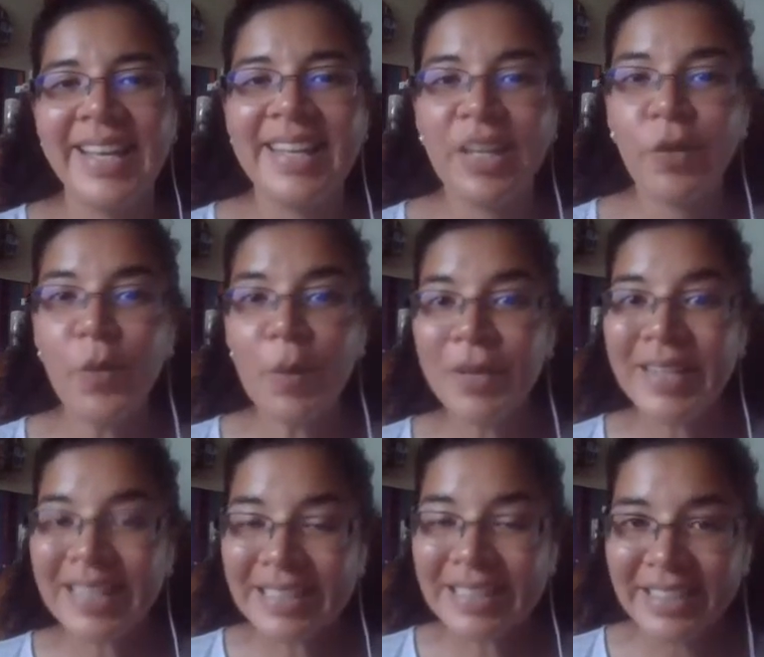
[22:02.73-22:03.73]
Now,
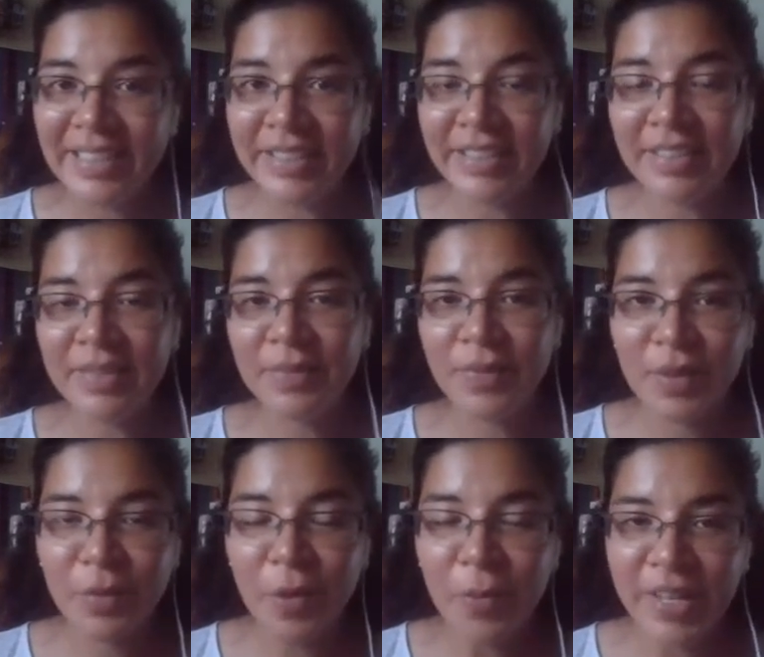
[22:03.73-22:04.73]
reproduction, the
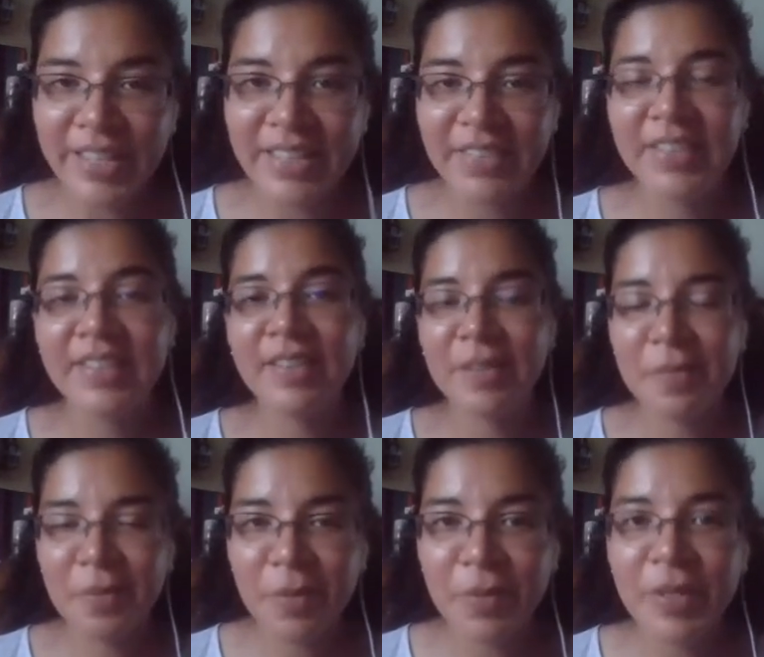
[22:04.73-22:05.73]
reproductive system, the
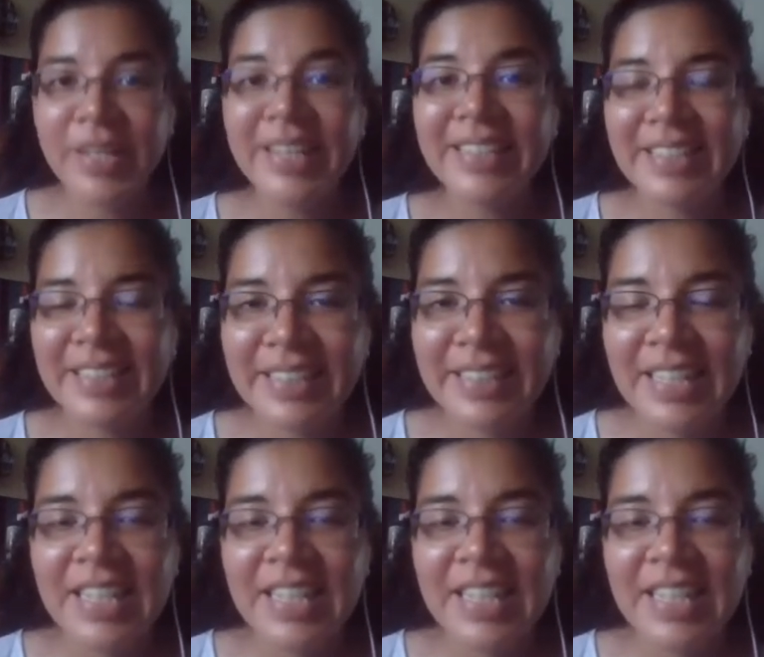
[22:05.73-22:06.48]
reproduction